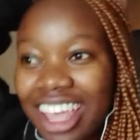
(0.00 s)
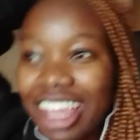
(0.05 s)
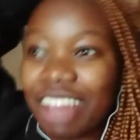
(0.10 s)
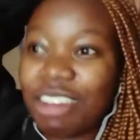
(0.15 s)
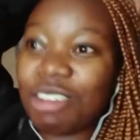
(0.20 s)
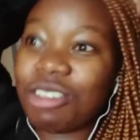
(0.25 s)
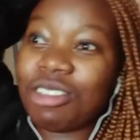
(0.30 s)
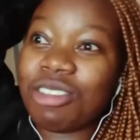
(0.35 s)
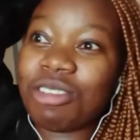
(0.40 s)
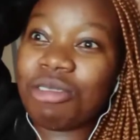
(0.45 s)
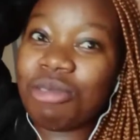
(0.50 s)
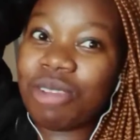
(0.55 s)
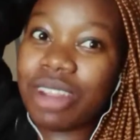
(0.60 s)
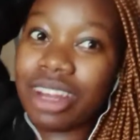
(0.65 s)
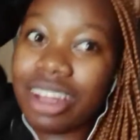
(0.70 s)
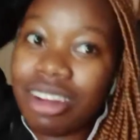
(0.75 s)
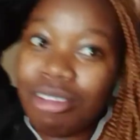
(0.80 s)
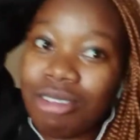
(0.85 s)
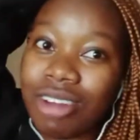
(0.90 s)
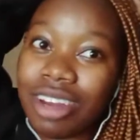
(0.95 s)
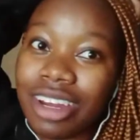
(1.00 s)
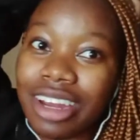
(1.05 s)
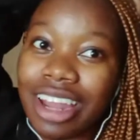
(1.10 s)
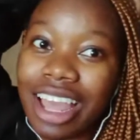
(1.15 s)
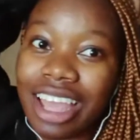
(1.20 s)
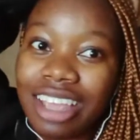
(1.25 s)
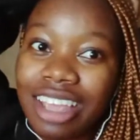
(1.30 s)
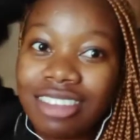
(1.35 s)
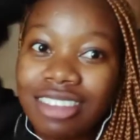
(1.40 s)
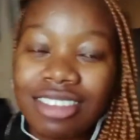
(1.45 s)
It was really, really
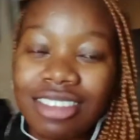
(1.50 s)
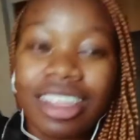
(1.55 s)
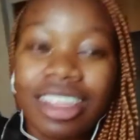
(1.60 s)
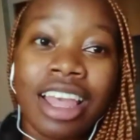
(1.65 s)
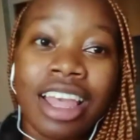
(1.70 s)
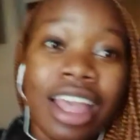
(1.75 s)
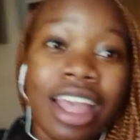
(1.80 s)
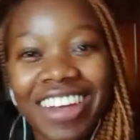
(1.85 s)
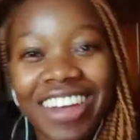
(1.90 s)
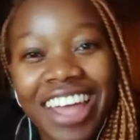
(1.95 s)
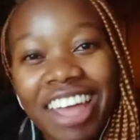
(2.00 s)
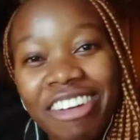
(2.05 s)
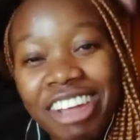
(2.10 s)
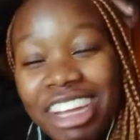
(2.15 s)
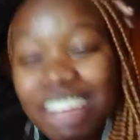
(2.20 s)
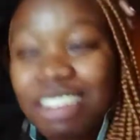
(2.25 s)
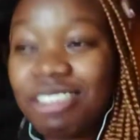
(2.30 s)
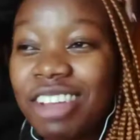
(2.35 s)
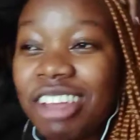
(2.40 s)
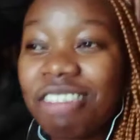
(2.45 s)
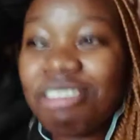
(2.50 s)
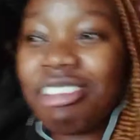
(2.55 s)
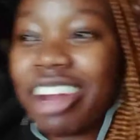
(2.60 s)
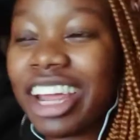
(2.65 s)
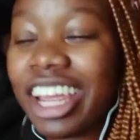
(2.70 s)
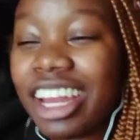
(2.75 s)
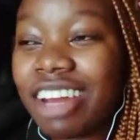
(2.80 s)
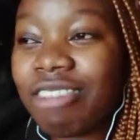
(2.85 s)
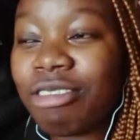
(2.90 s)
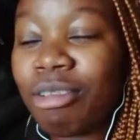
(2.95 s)
nice. Anyway, I went to my
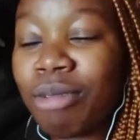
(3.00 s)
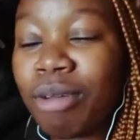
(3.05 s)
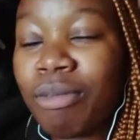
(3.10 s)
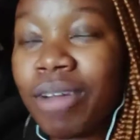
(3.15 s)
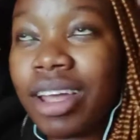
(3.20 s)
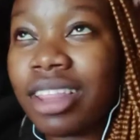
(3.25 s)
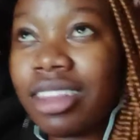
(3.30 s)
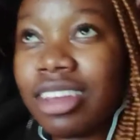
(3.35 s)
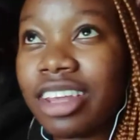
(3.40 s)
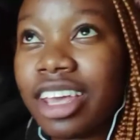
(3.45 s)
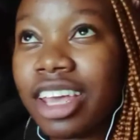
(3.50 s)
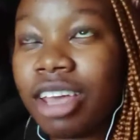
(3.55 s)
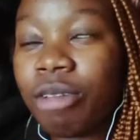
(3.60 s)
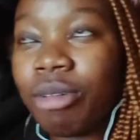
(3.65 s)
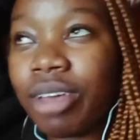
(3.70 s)
friend for my birthday.